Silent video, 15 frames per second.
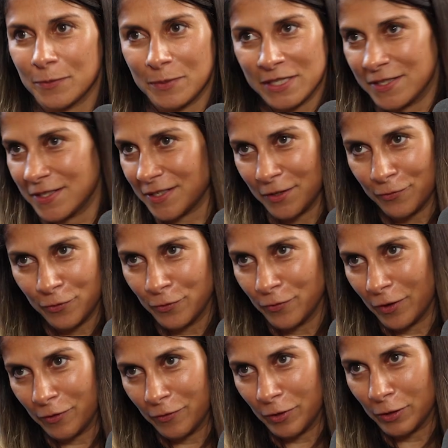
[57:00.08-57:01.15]
diabetes tech for a
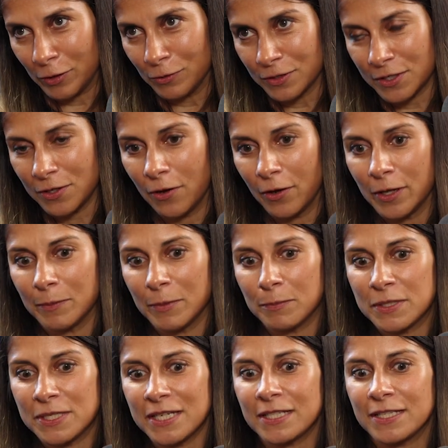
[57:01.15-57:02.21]
very, very long time,
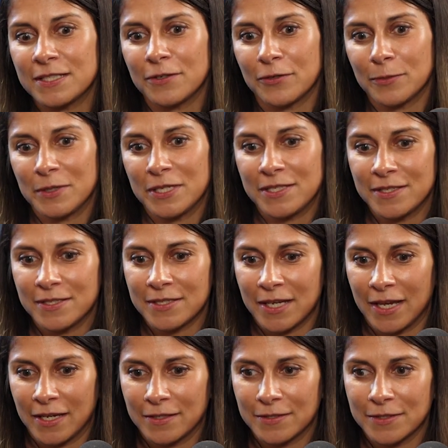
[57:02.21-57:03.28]
and particularly diabetes
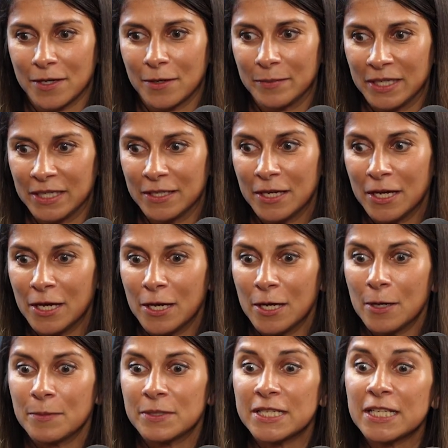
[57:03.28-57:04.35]
tech has come in,
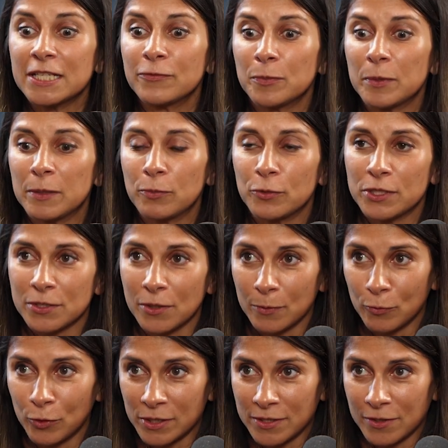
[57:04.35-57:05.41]
particularly for people with
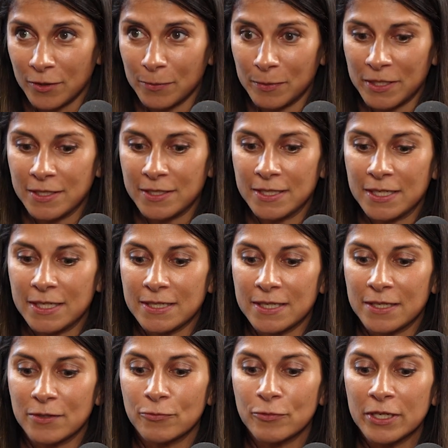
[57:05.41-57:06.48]
type 1
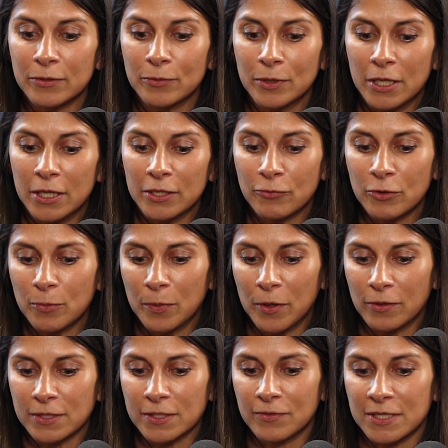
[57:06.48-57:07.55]
diabetes. And the real
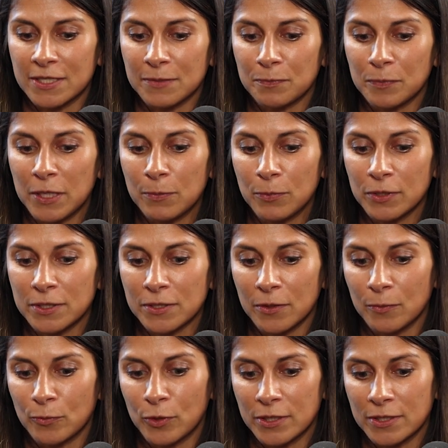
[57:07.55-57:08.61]
part of it is people with
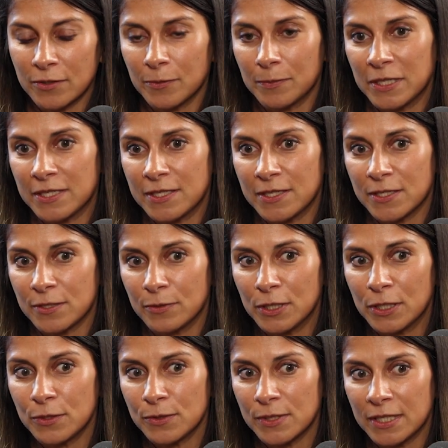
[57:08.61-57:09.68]
type 1 diabetes who are
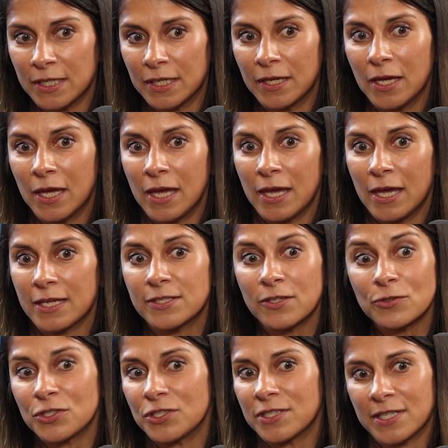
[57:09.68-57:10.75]
using
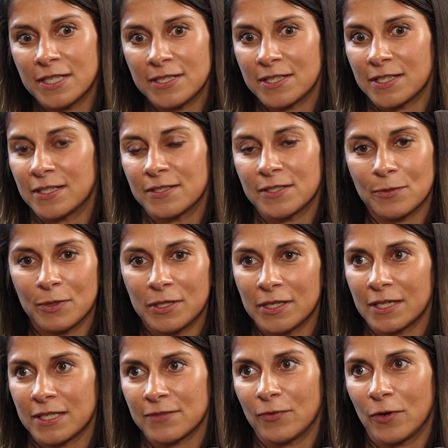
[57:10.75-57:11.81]
exogenous insulin, so
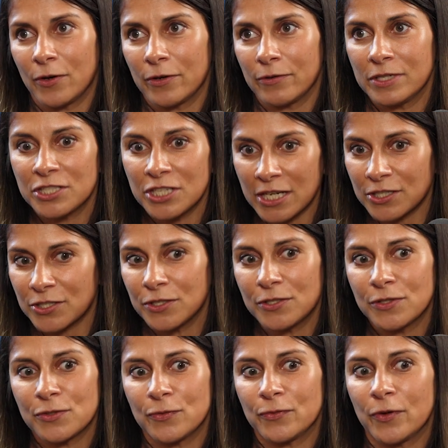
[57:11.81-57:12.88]
whether that's via
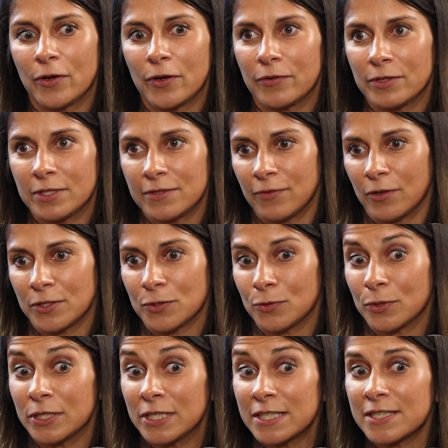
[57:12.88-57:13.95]
injections or via a device
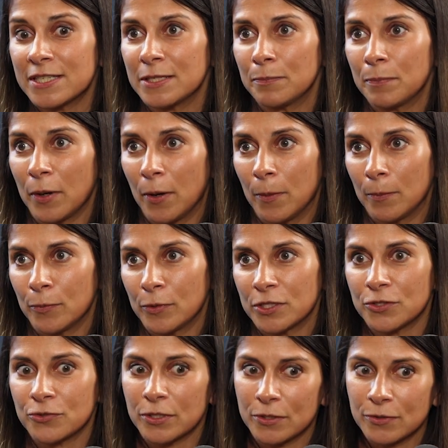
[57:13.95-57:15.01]
called an insulin pump,
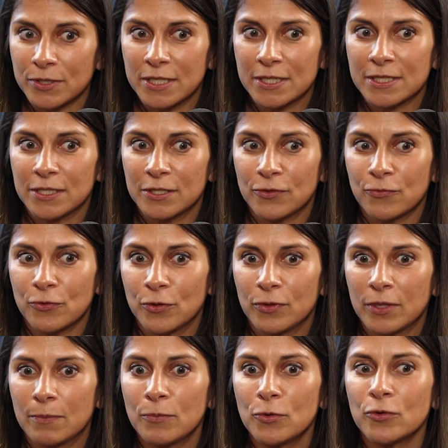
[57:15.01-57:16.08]
which trickles insulin
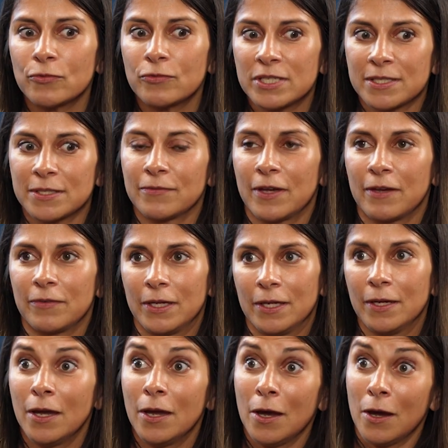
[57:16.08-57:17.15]
through, they're more at risk of
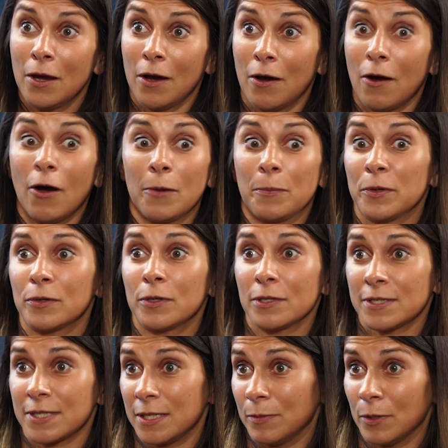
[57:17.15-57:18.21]
having
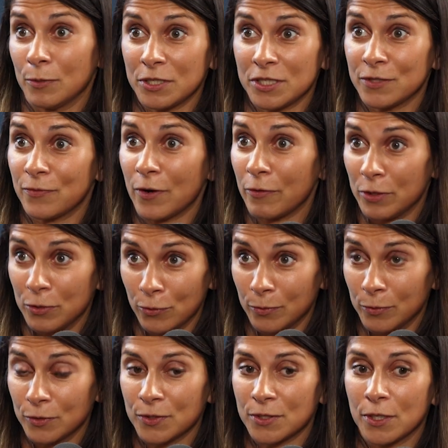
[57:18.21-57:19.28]
hypoglycemia, which is very
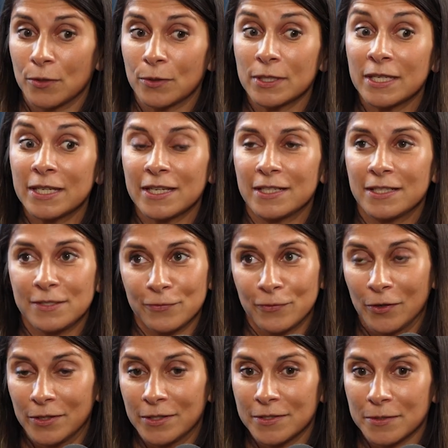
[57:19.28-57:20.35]
normal, so clinically
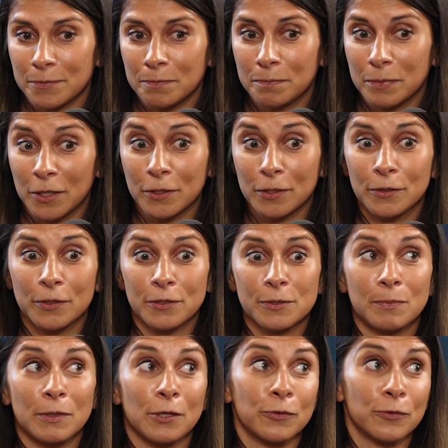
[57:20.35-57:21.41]
defined as a blood
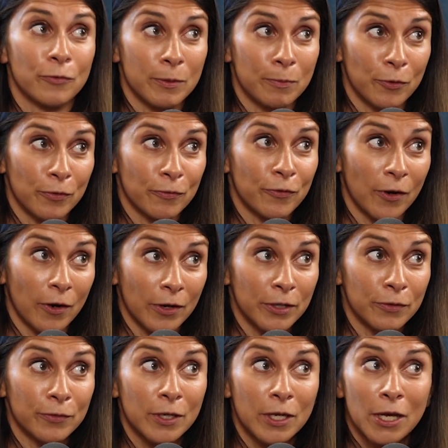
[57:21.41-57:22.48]
glucose below
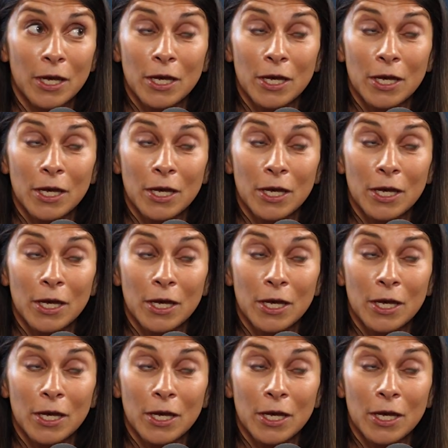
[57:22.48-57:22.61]
3.5.